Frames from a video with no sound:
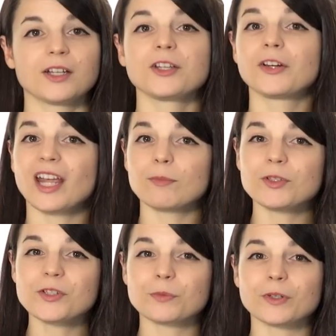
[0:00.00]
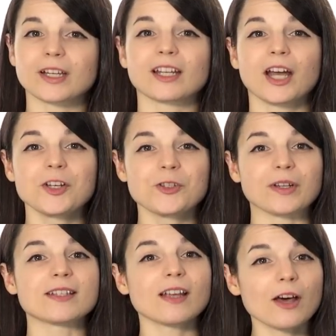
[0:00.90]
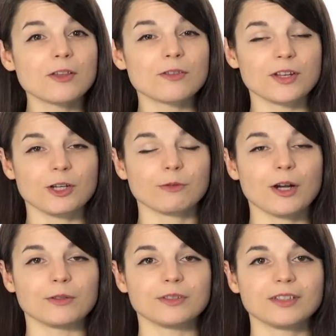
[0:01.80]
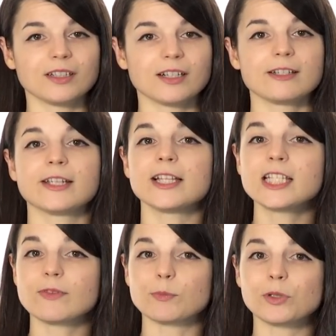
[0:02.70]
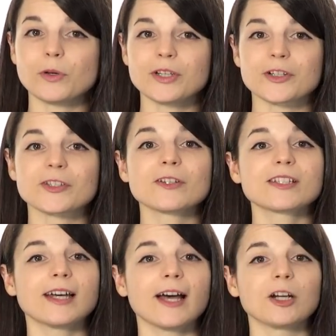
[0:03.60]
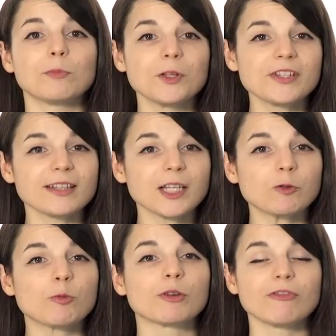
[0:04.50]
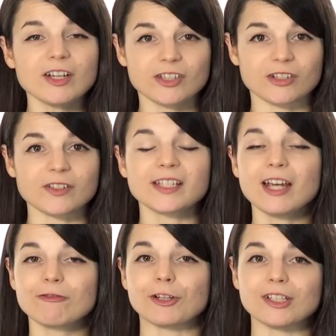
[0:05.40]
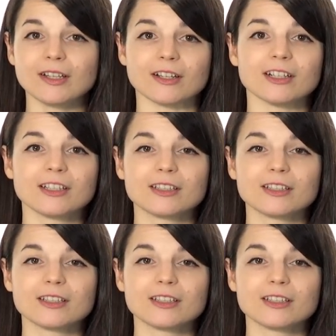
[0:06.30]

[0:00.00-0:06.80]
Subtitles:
You're able to work in countries other than your own. Tons of employers look to hire multilingual professionals every year.